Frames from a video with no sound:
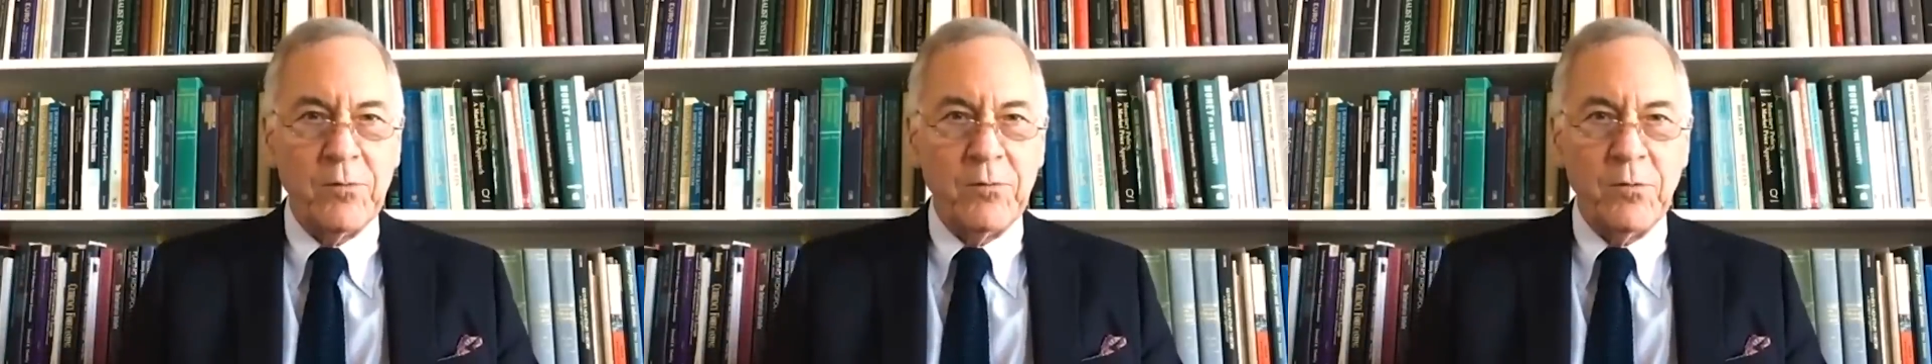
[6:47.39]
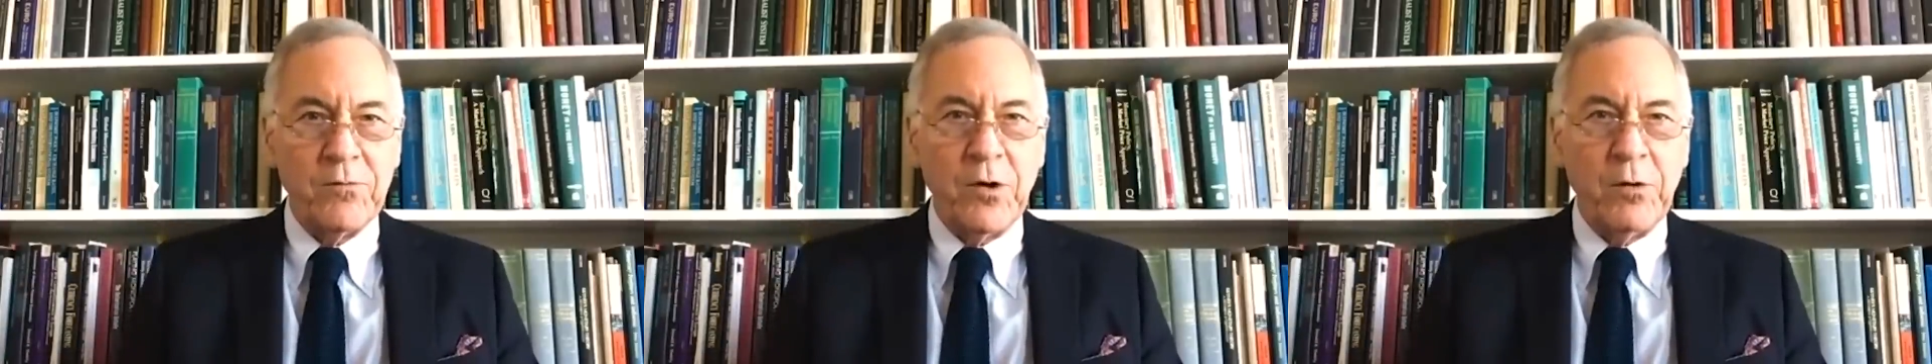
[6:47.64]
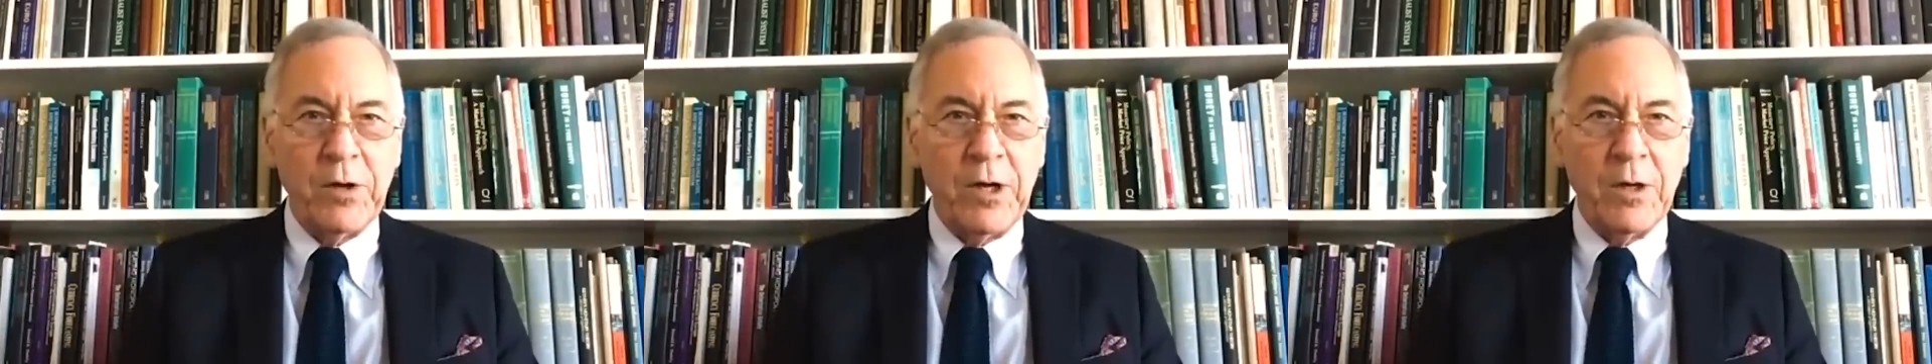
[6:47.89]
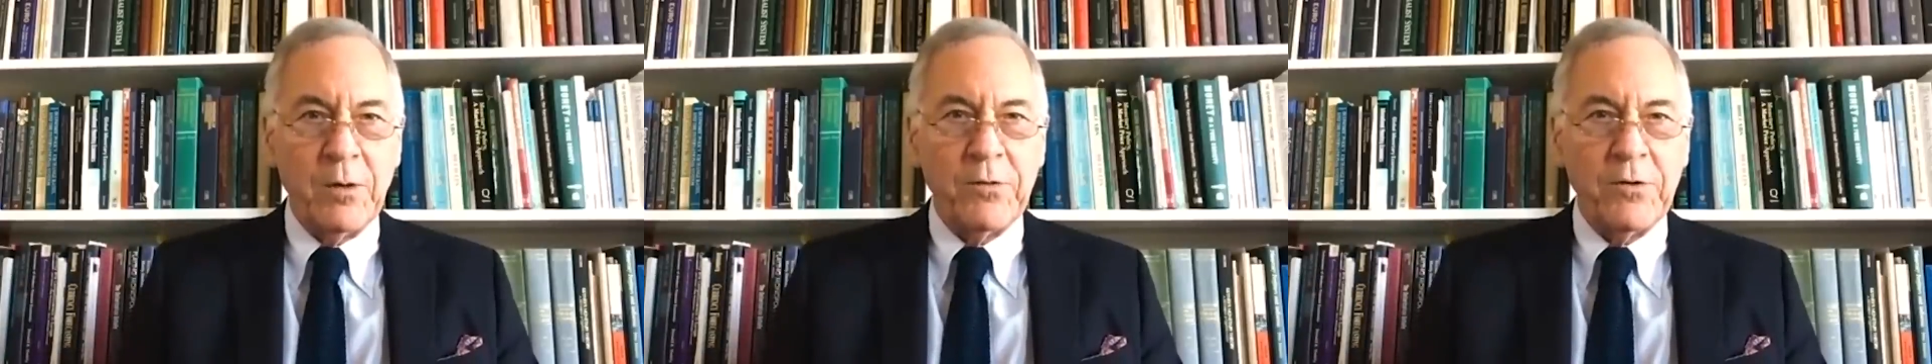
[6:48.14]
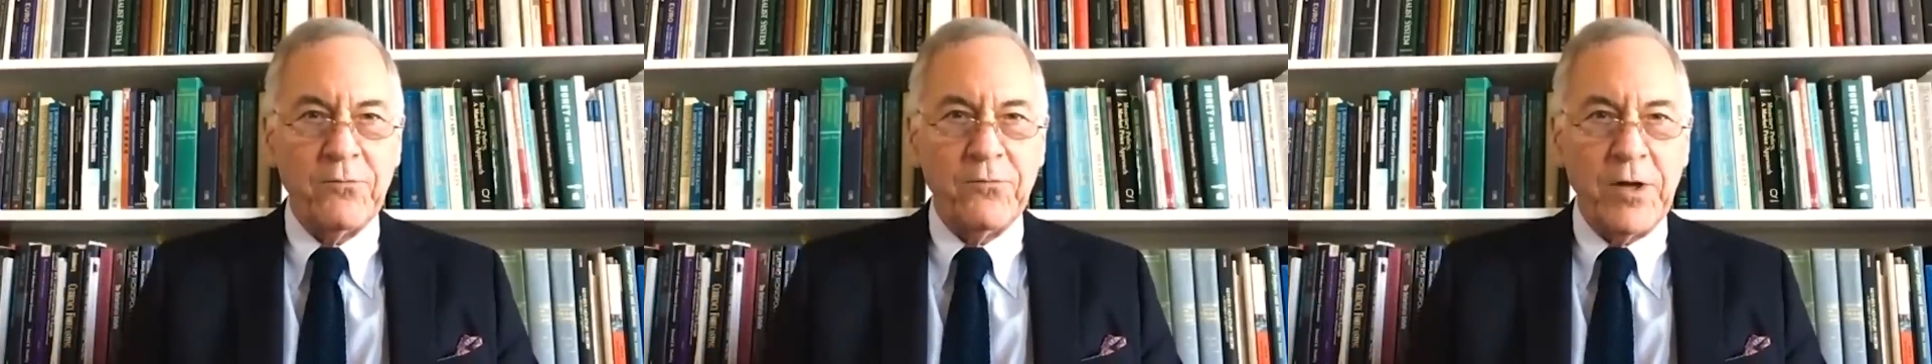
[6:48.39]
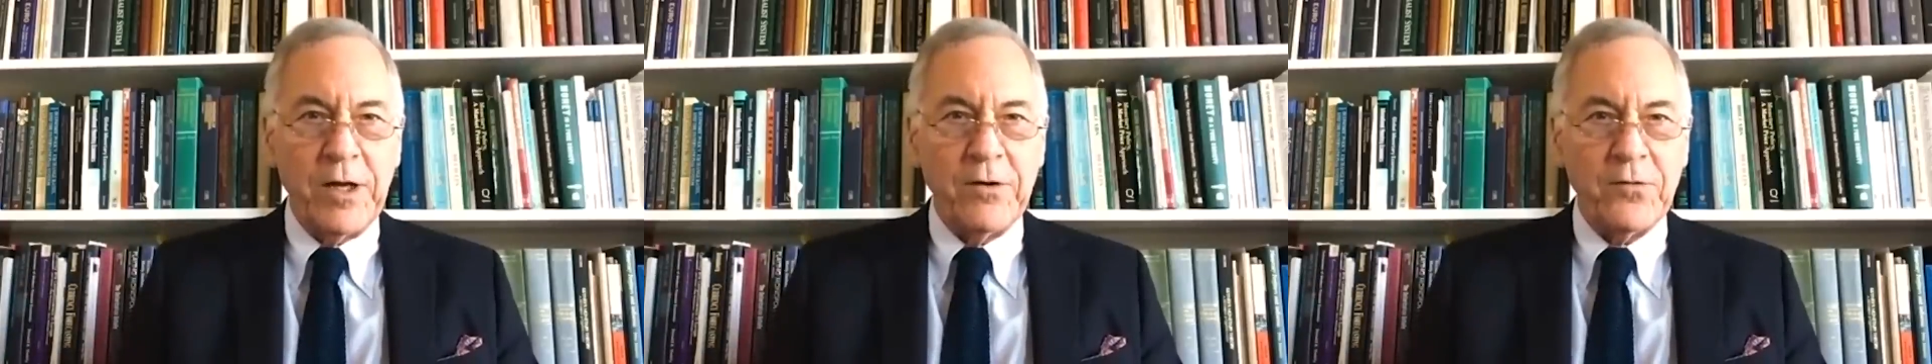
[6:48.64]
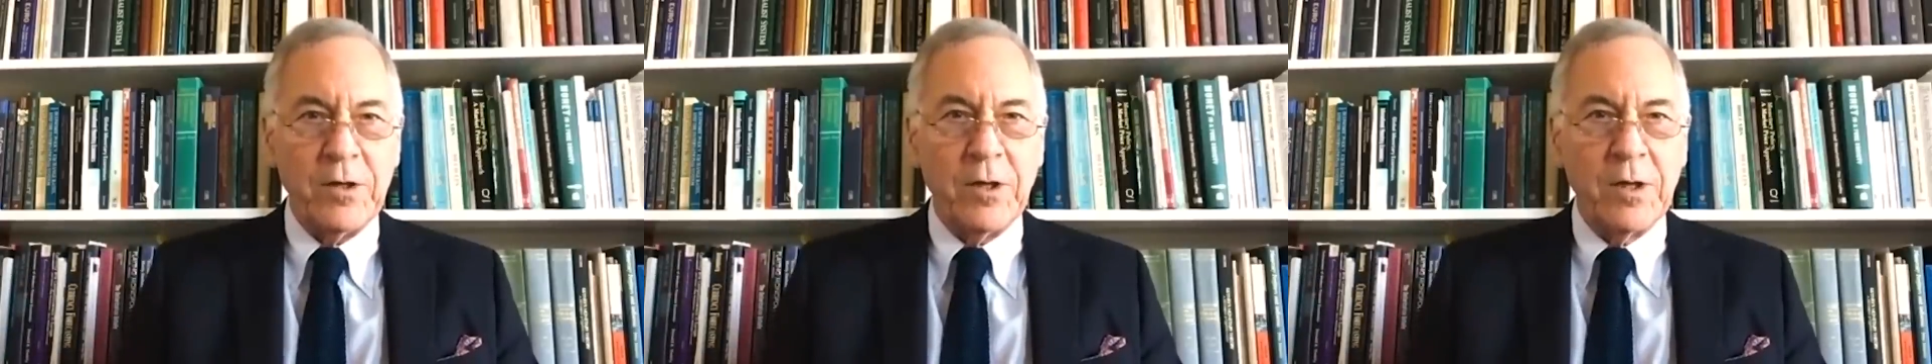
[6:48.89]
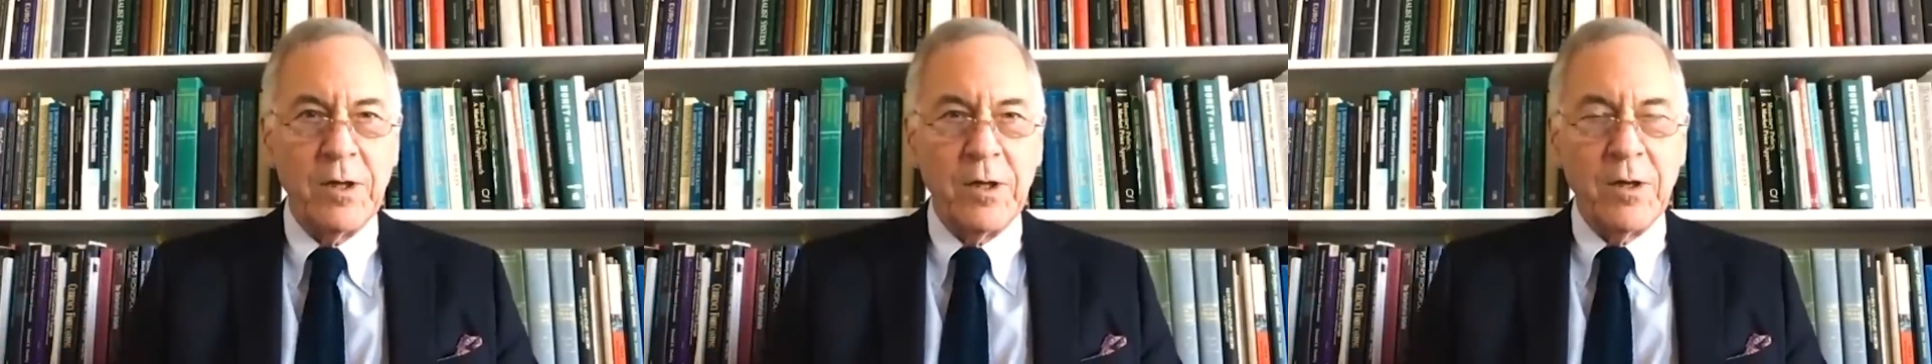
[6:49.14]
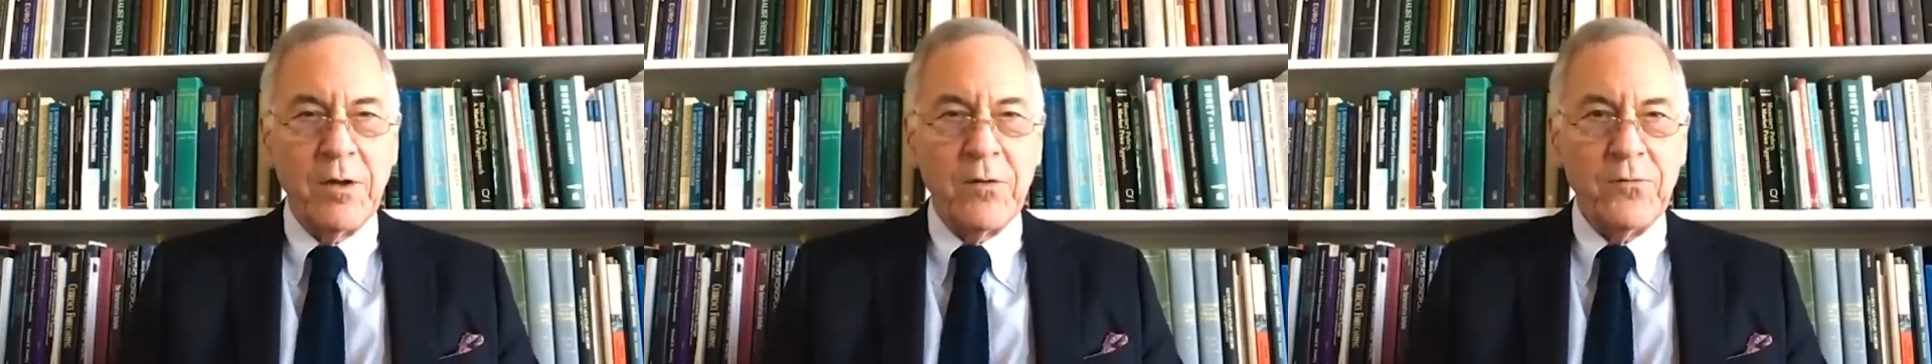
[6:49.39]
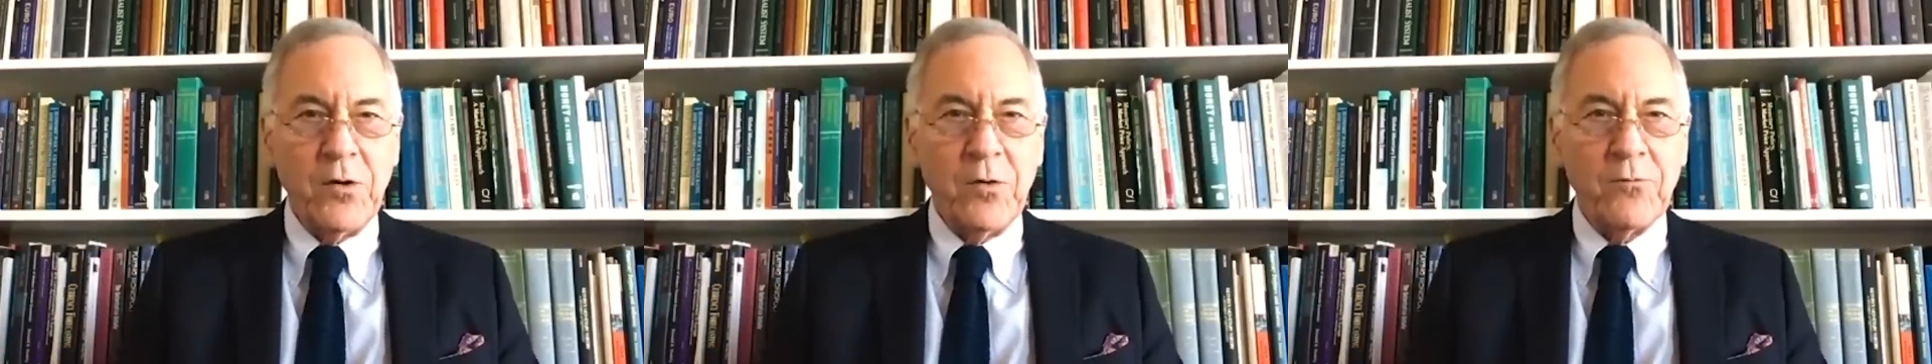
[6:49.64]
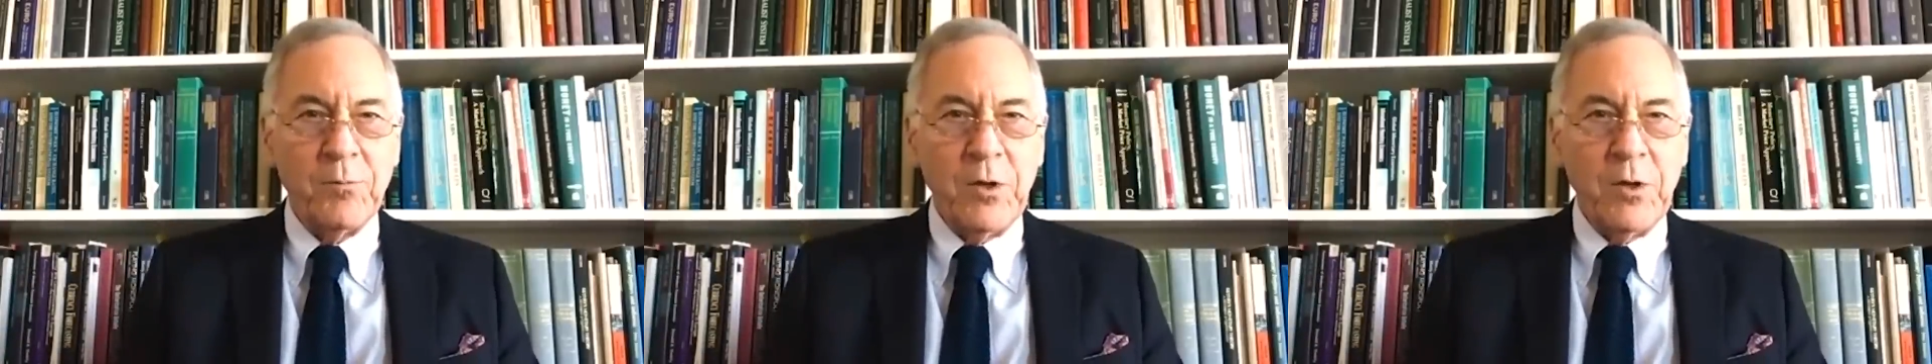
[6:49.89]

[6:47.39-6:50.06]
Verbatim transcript: what's going on with inflation. So